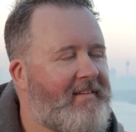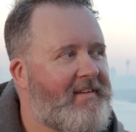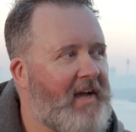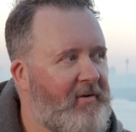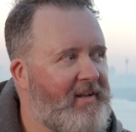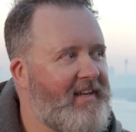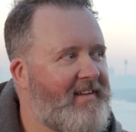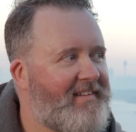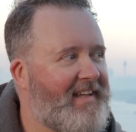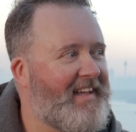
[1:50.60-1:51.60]
Currently,
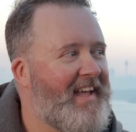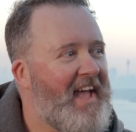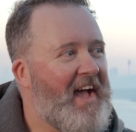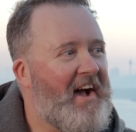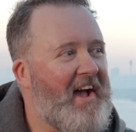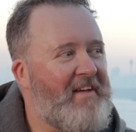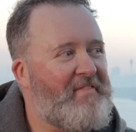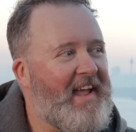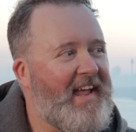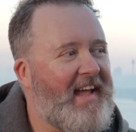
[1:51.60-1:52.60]
I
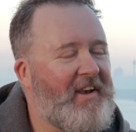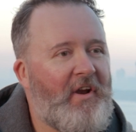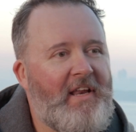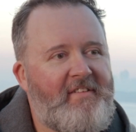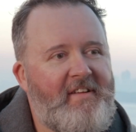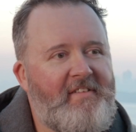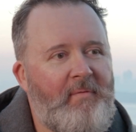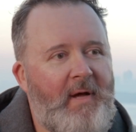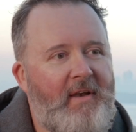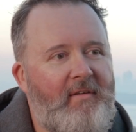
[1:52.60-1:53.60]
have a
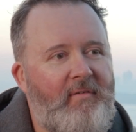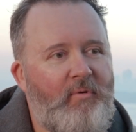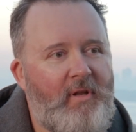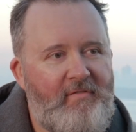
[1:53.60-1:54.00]
1961 Royal